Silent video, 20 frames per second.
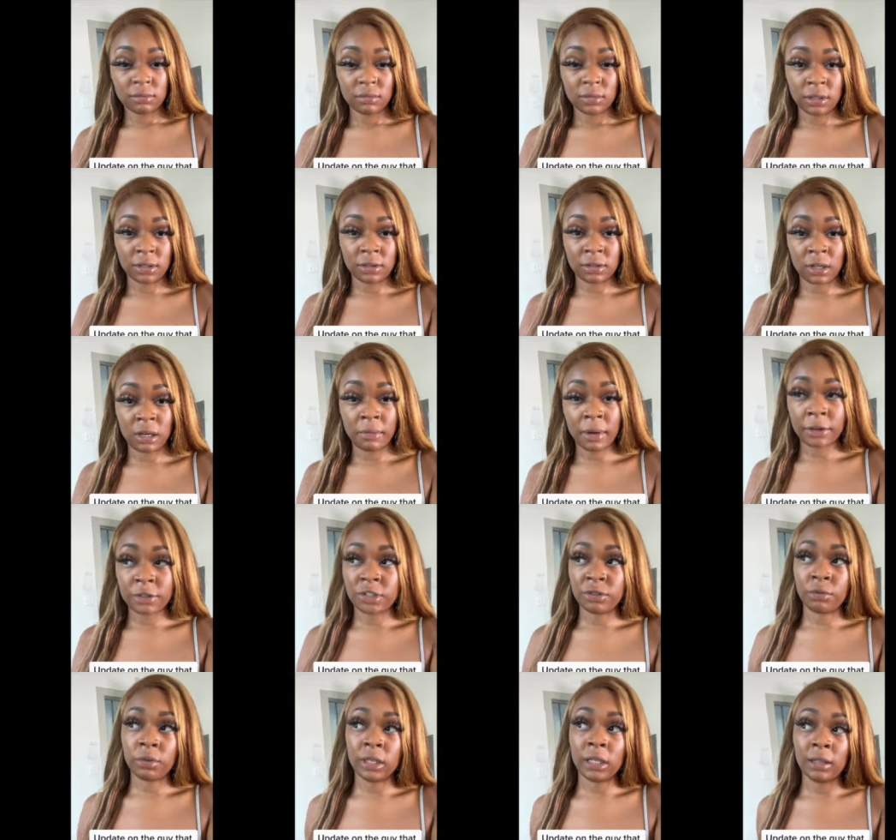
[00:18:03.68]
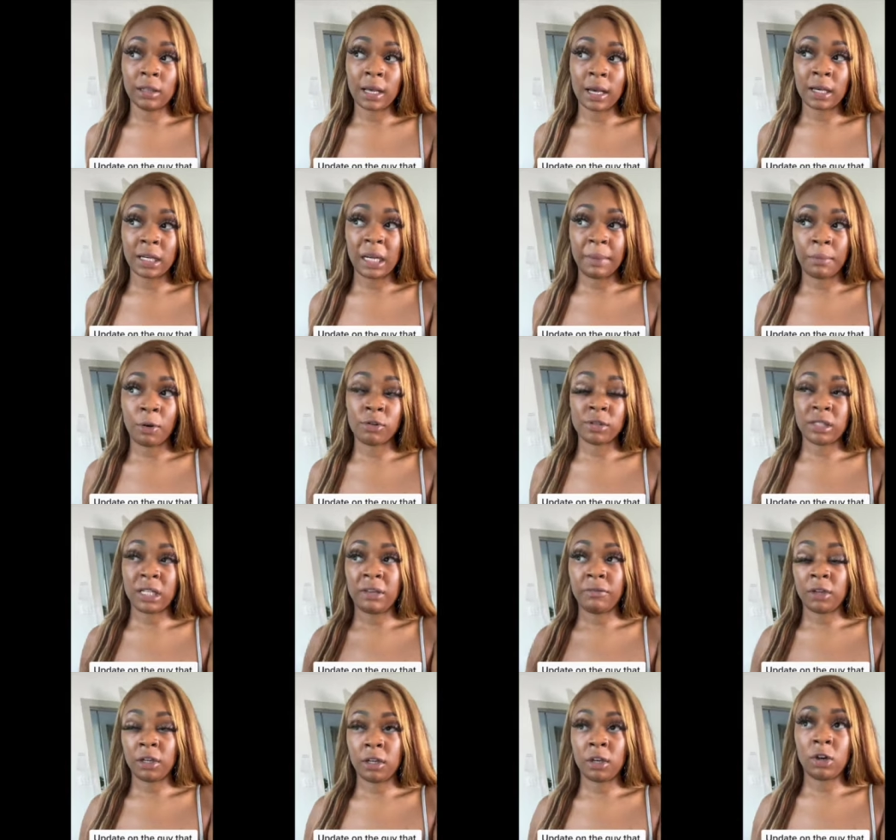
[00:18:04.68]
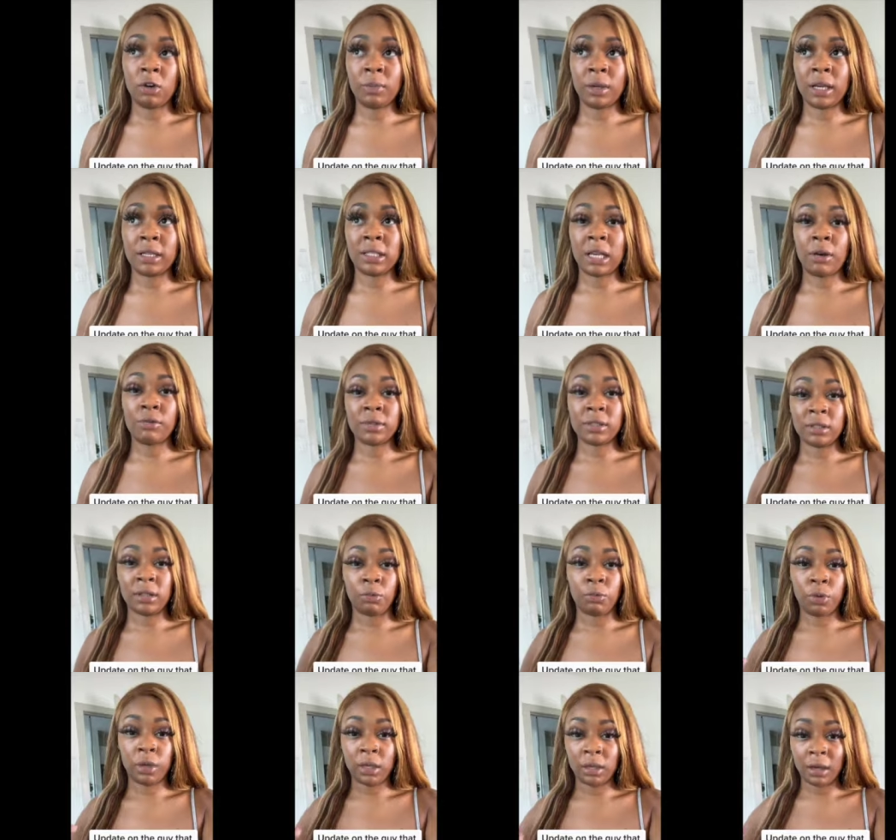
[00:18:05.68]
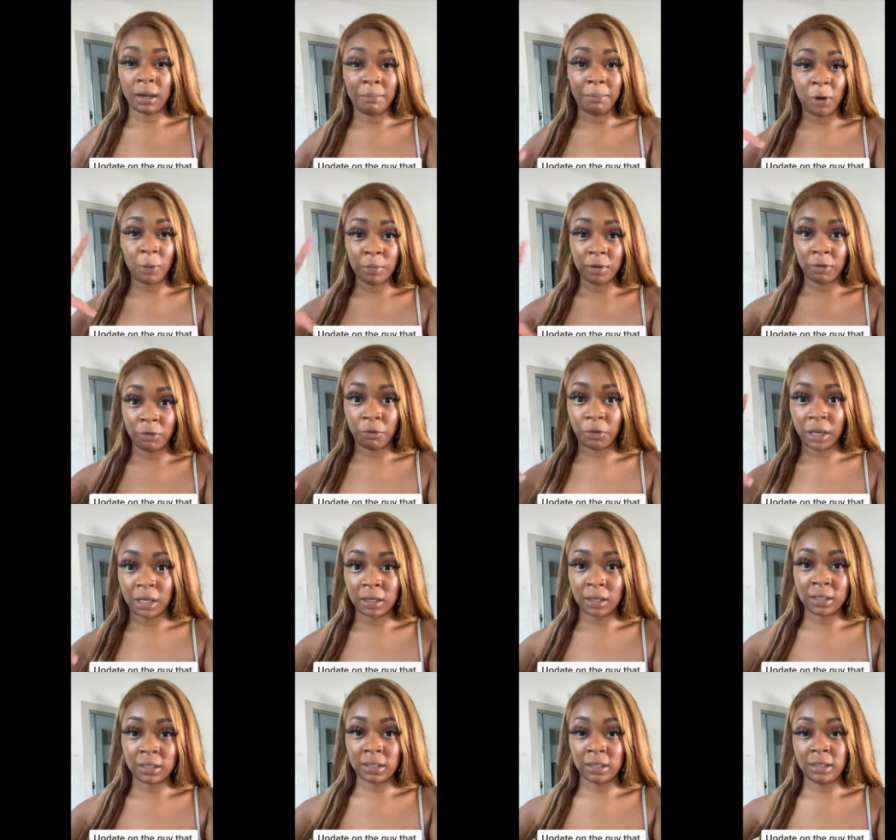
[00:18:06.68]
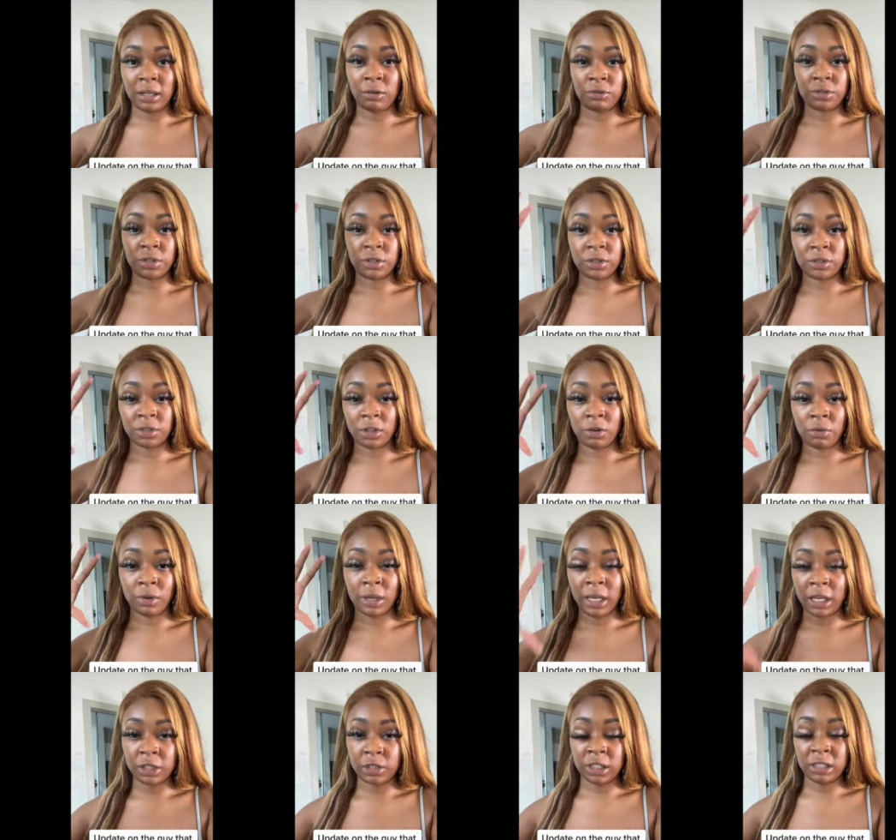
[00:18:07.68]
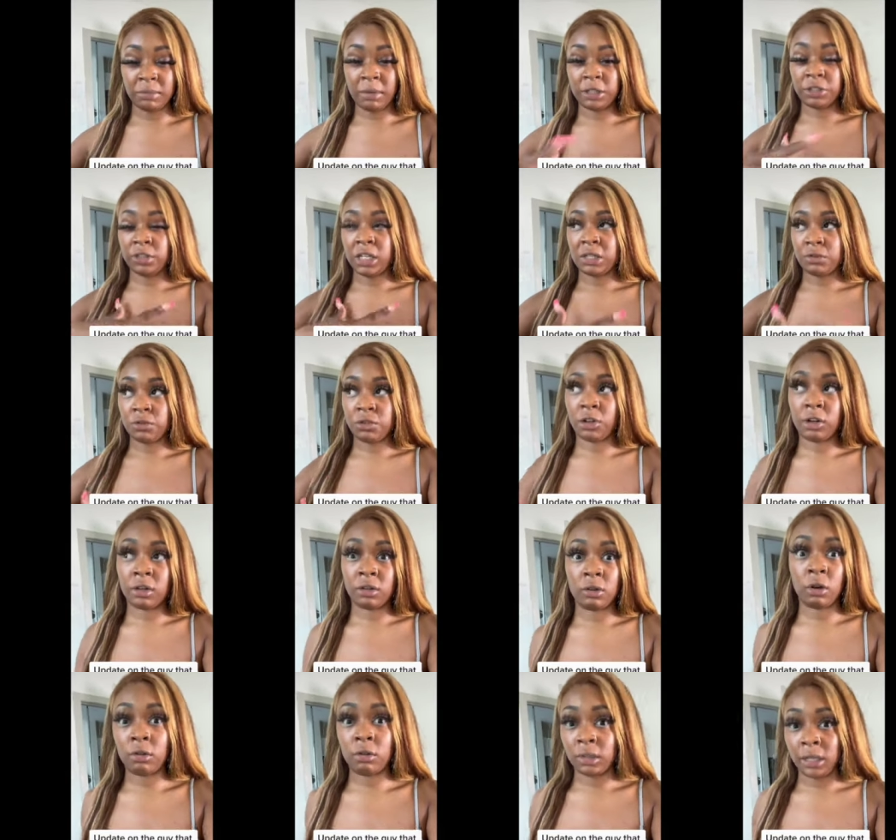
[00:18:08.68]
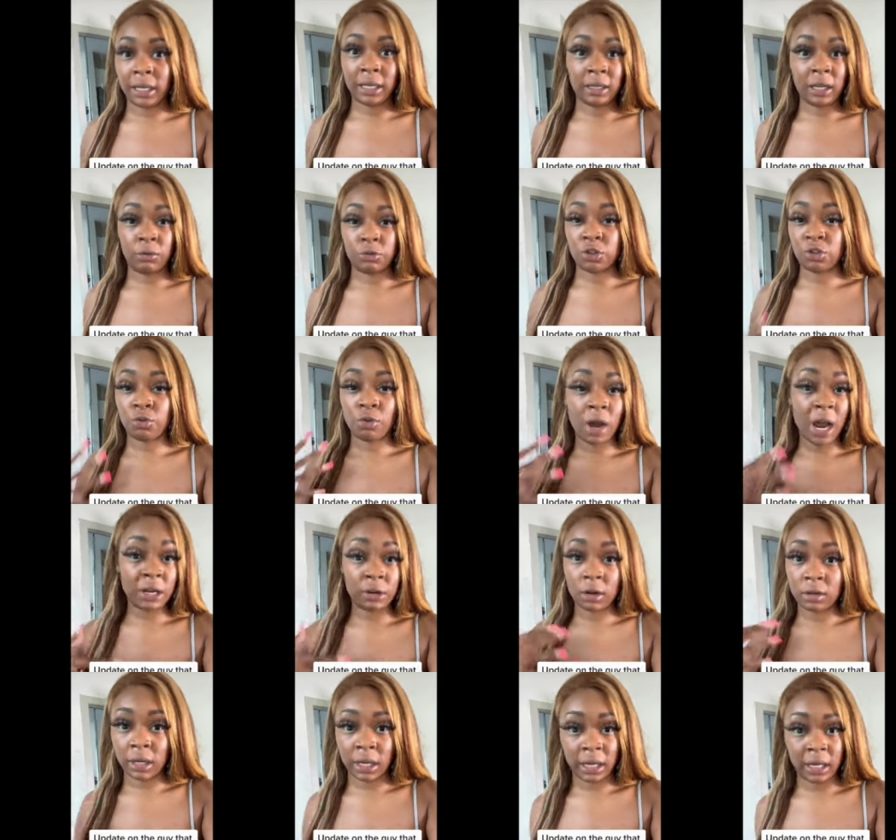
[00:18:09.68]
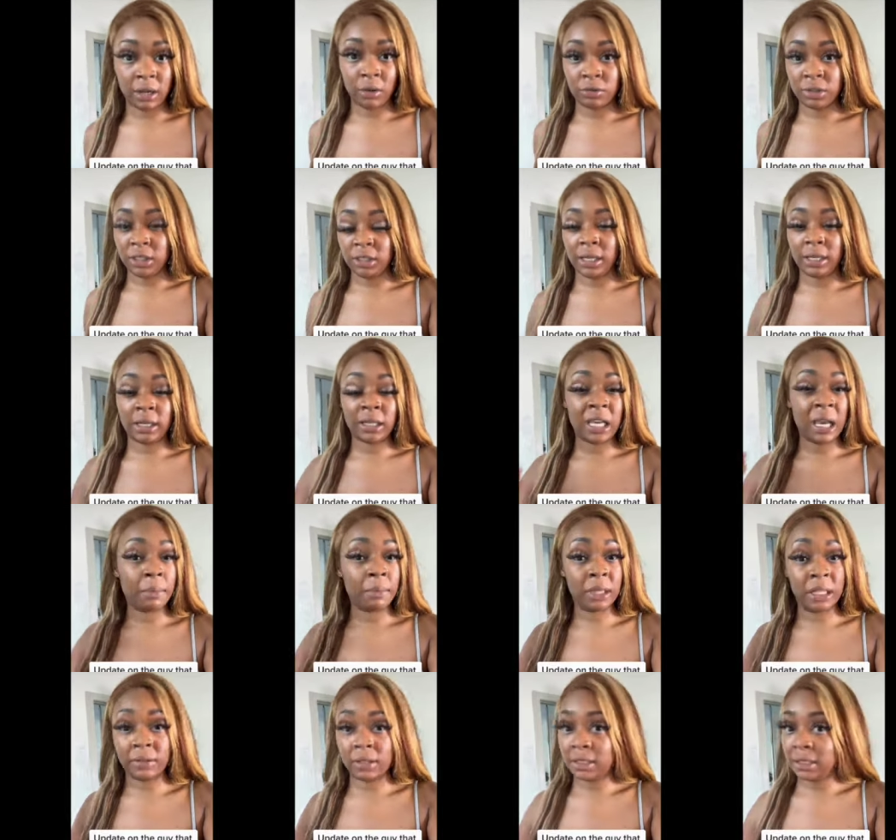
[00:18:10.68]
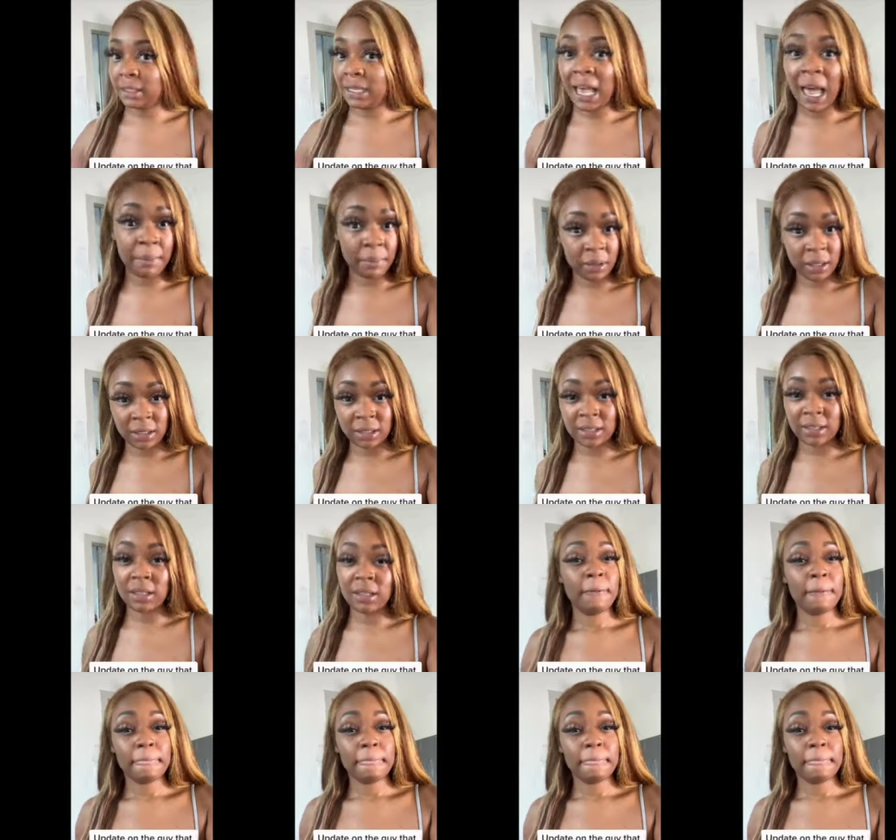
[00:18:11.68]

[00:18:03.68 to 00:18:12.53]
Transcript: And so I'm actually really glad I posted that video because I was in a week a moment of weakness and I was just so anxious. My chest was hurting all night. I was crying all night. I was just like, I can't believe this has happened.